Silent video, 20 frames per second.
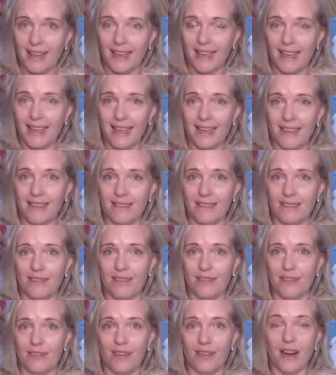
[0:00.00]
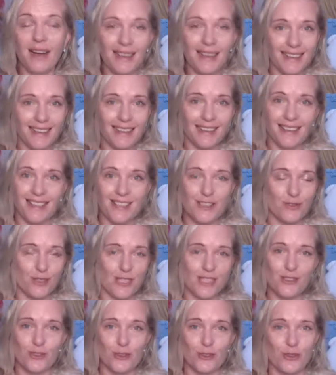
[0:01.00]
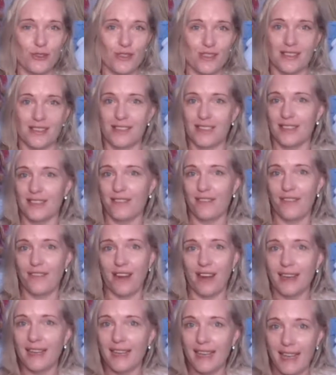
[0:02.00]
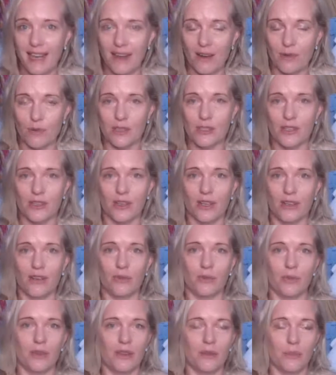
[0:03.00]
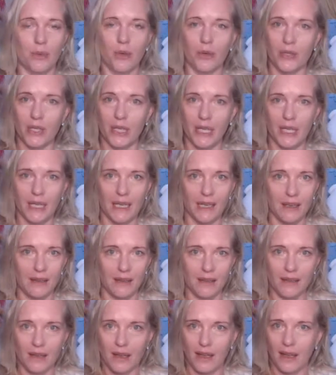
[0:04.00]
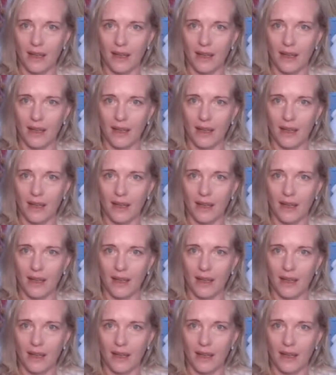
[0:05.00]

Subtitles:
in finding these resources, in finding out what's going on with the body, in